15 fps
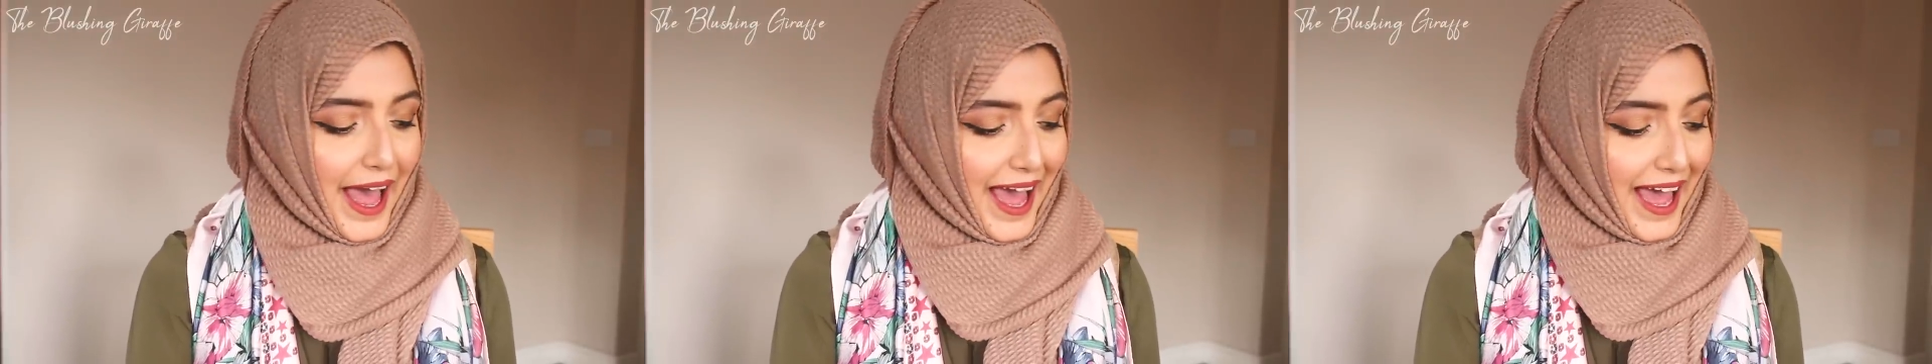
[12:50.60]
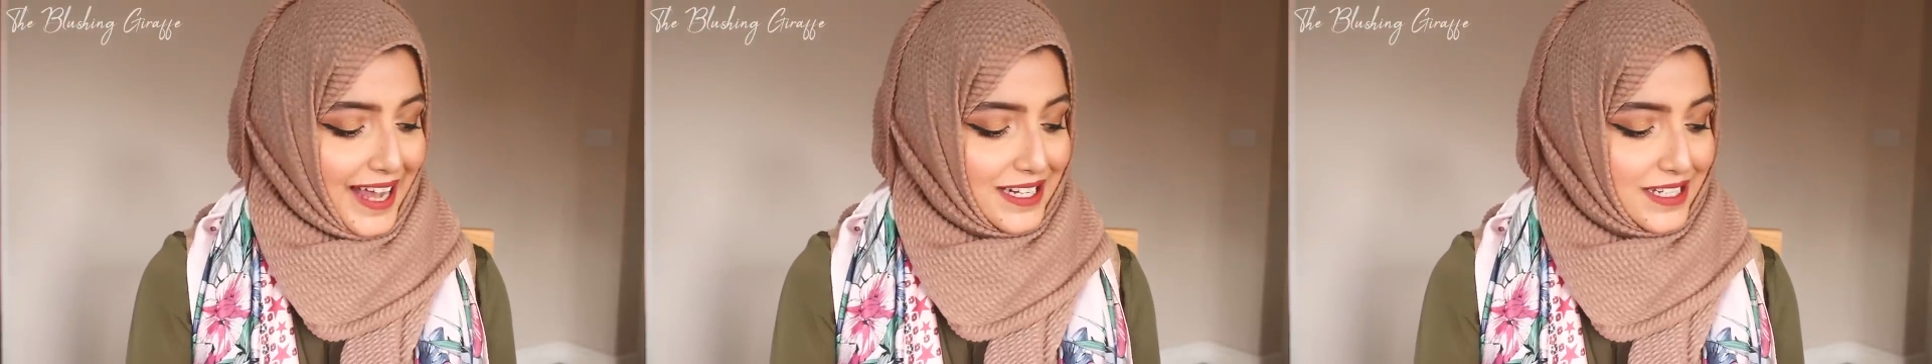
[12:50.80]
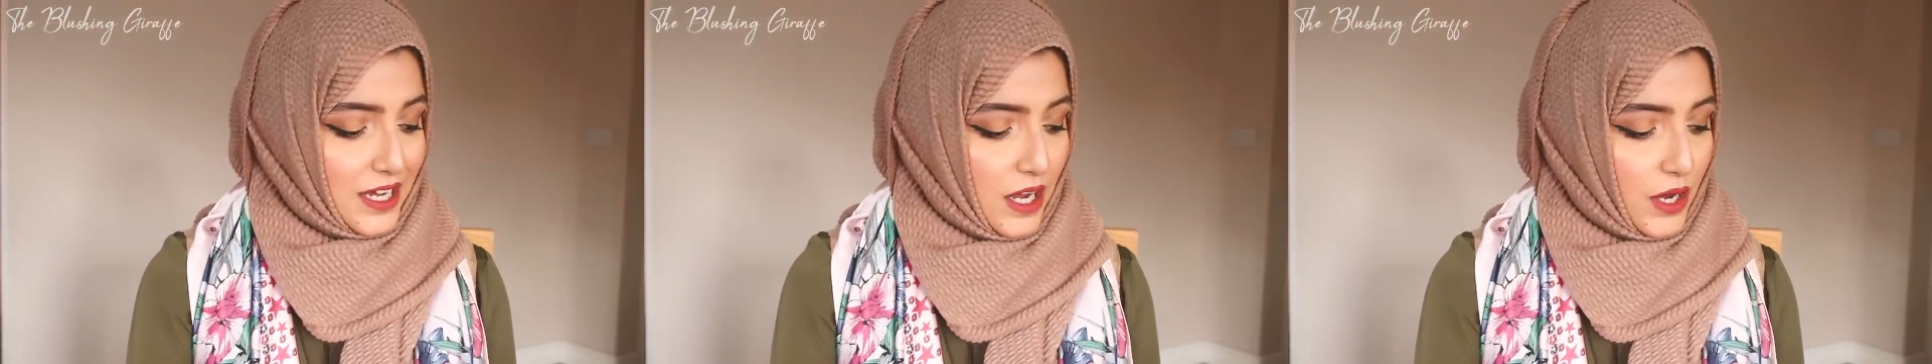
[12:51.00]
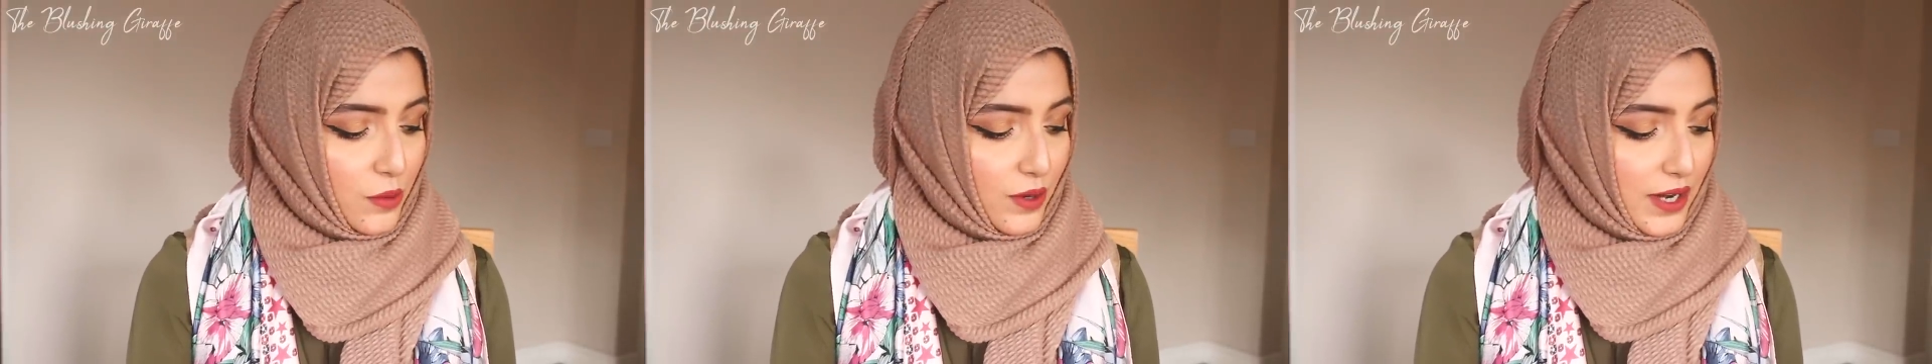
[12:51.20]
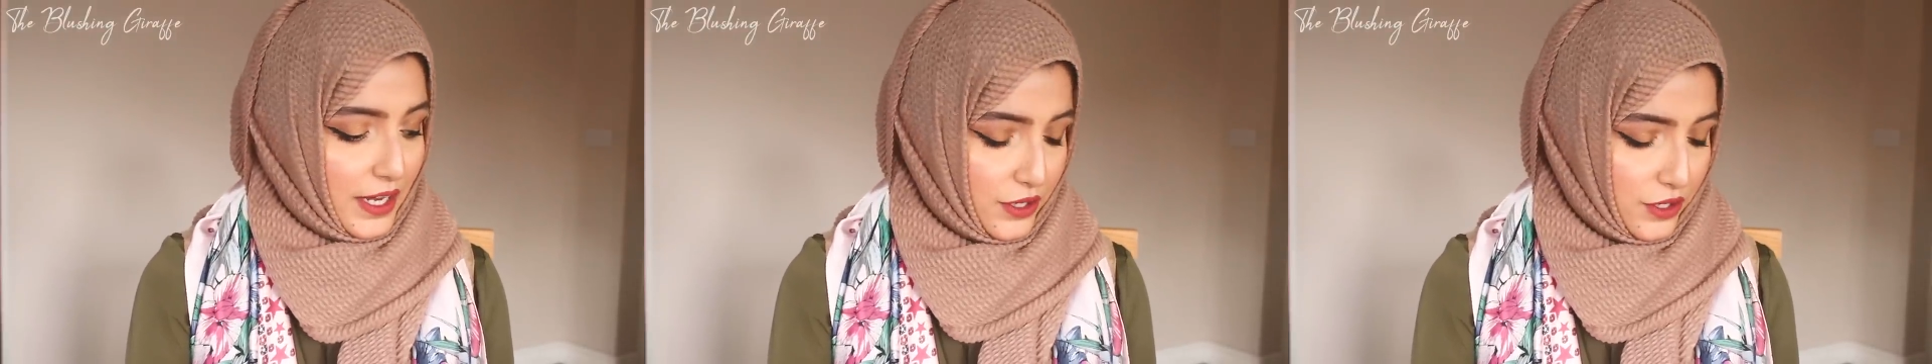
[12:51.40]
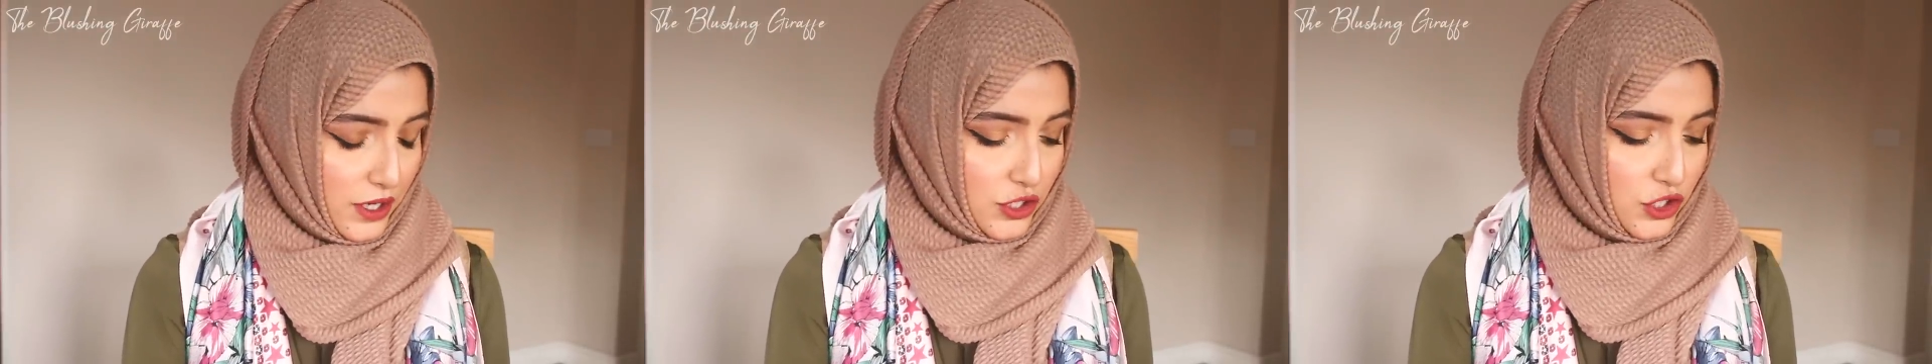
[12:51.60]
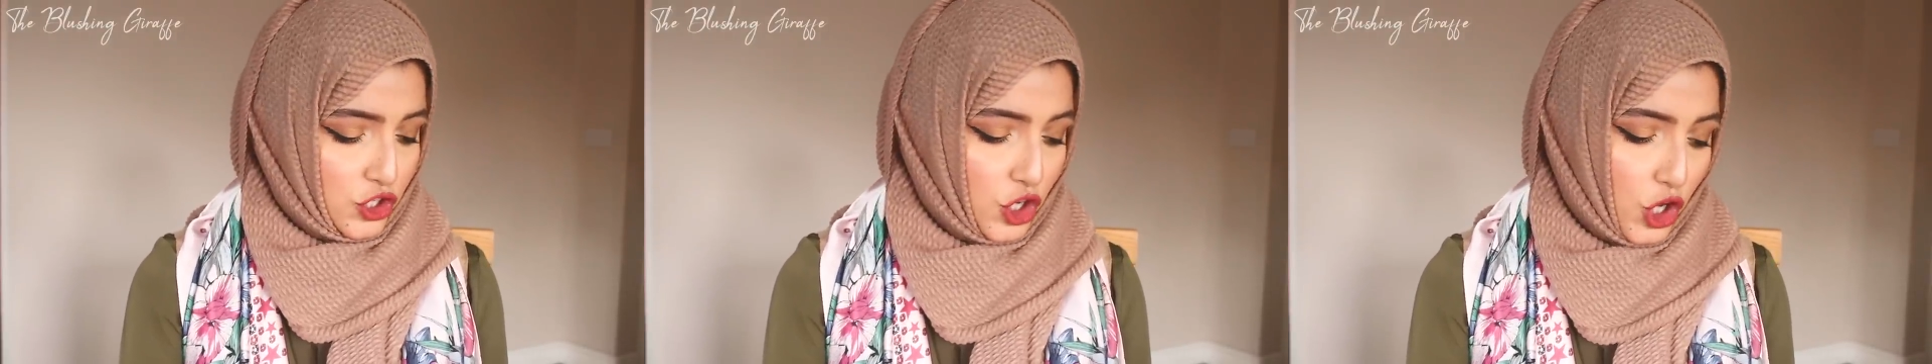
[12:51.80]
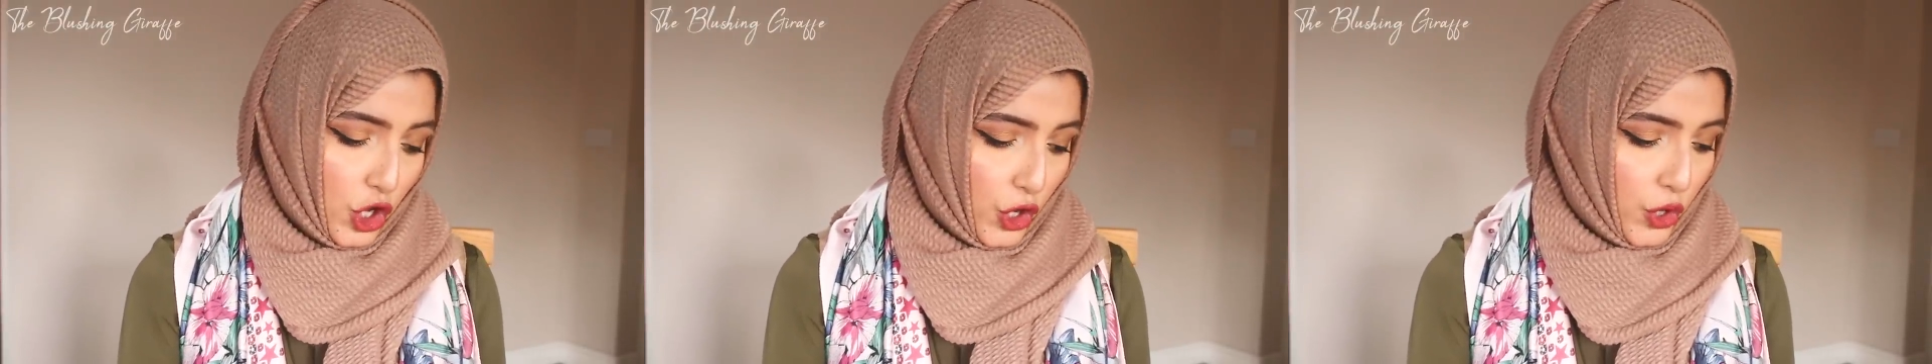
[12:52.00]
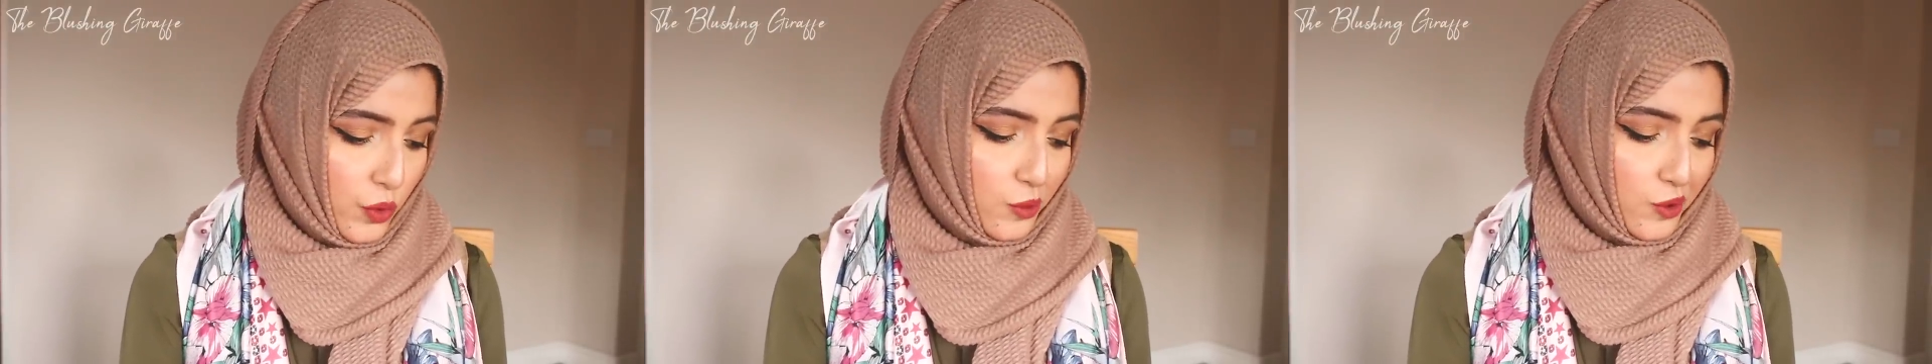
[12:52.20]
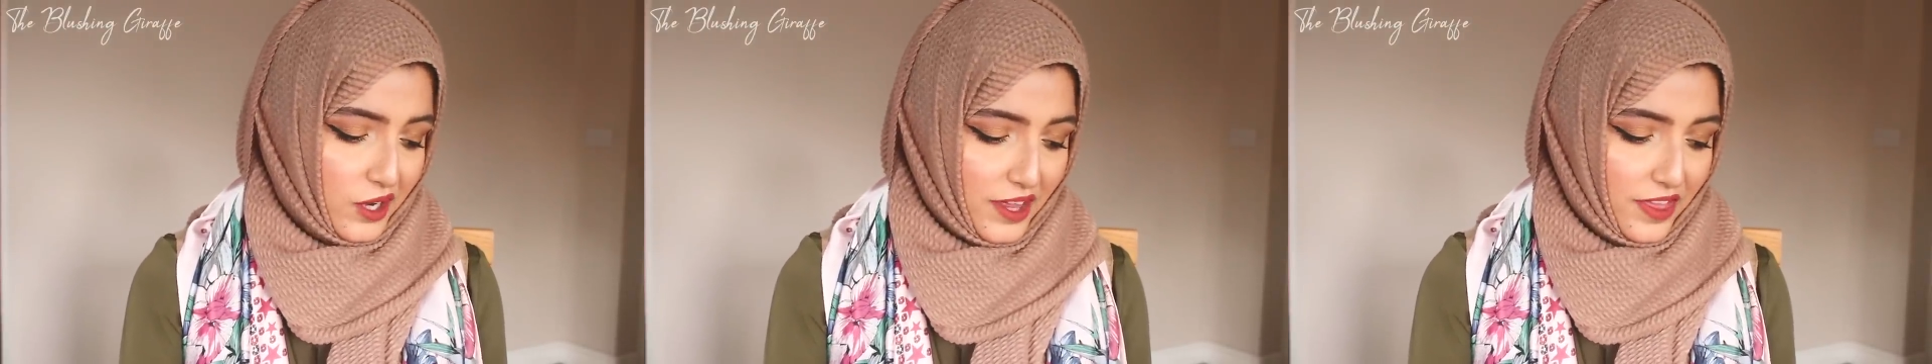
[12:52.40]
And I will let you guys
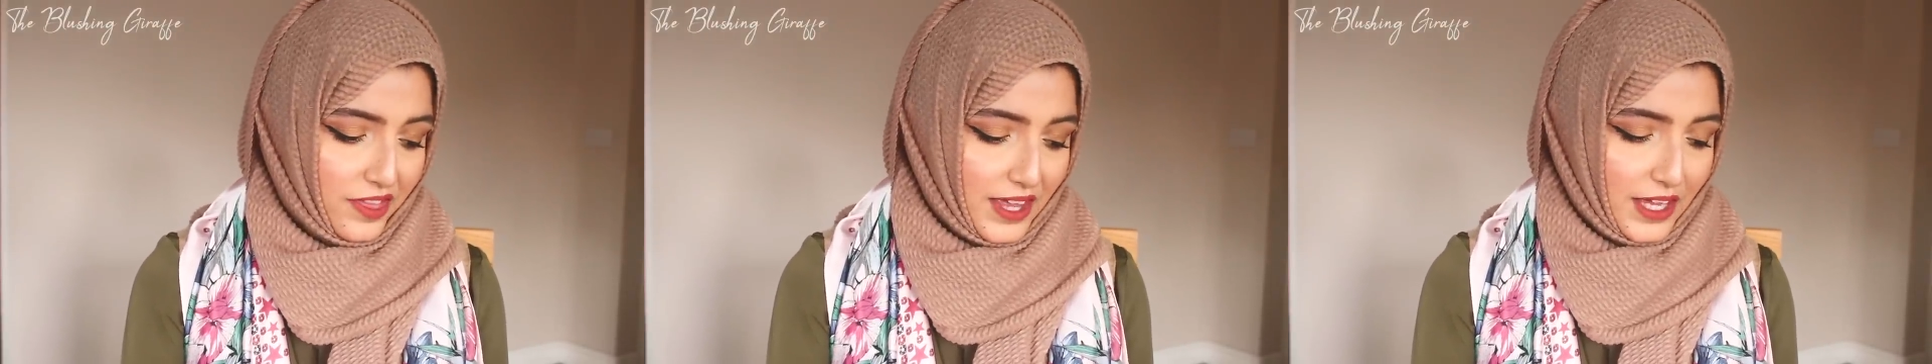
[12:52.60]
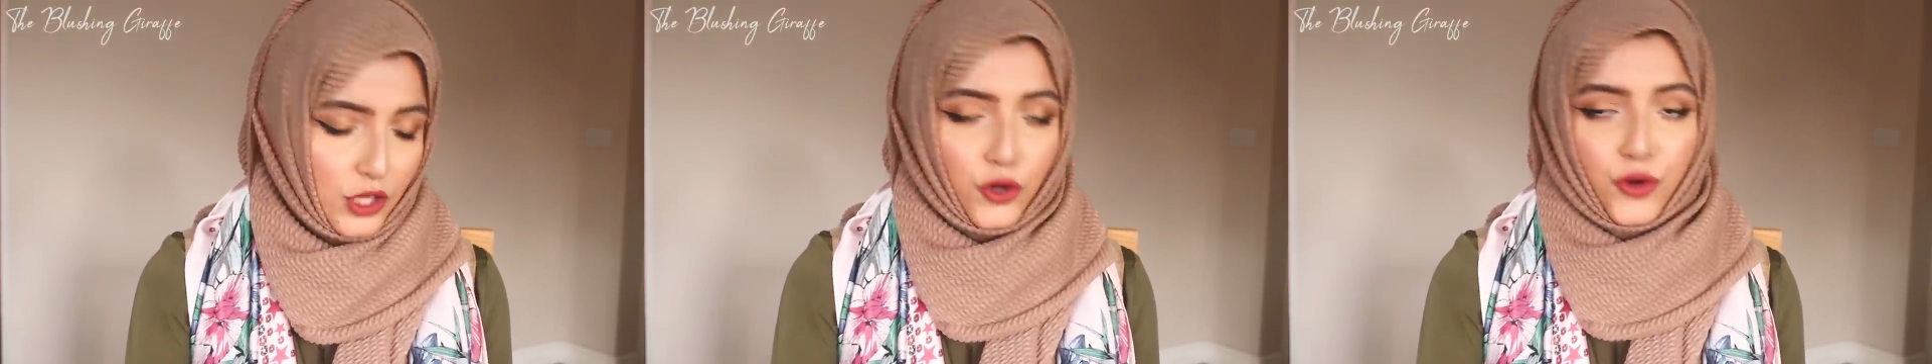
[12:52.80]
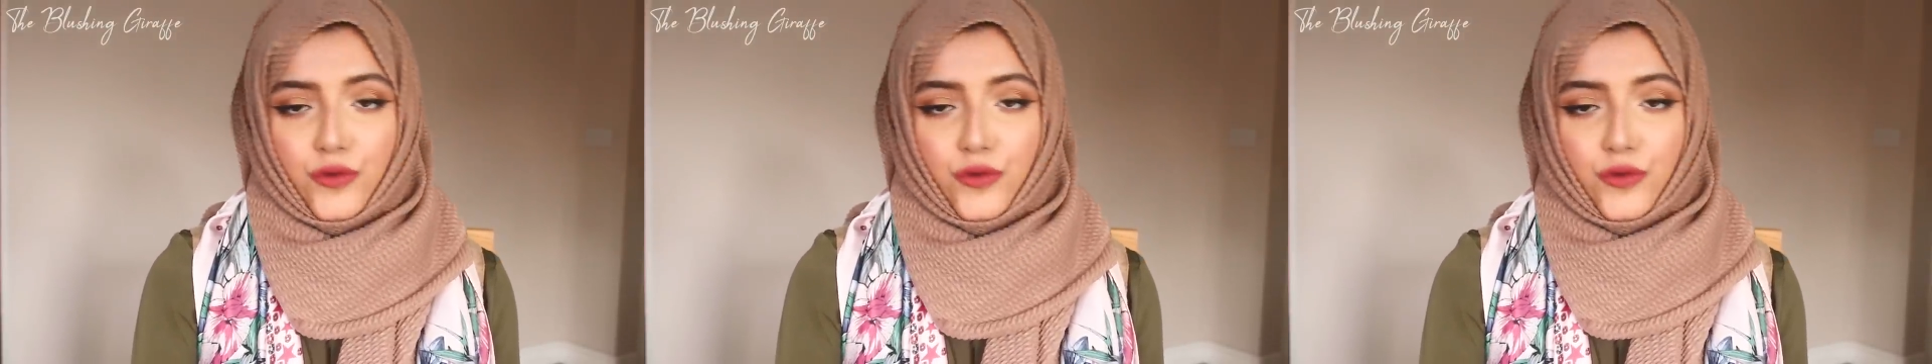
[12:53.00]
know what I think